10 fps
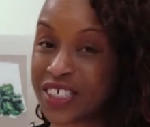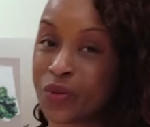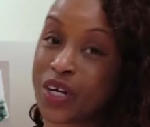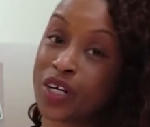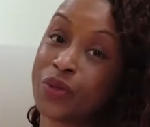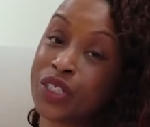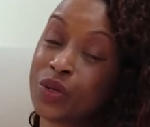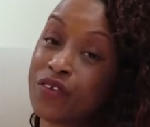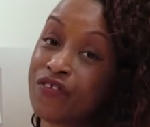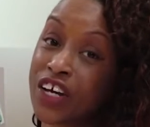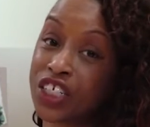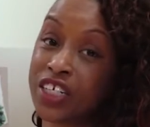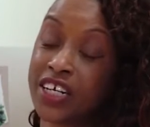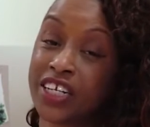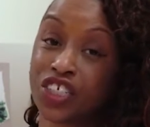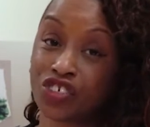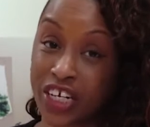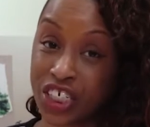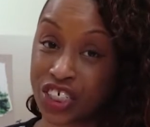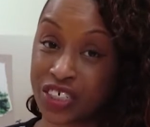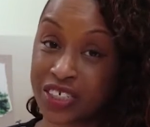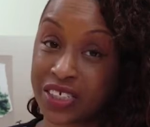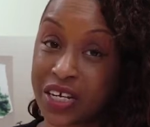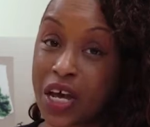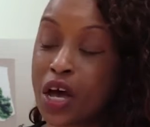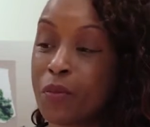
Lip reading: So we're going to be doing fashion illustrations,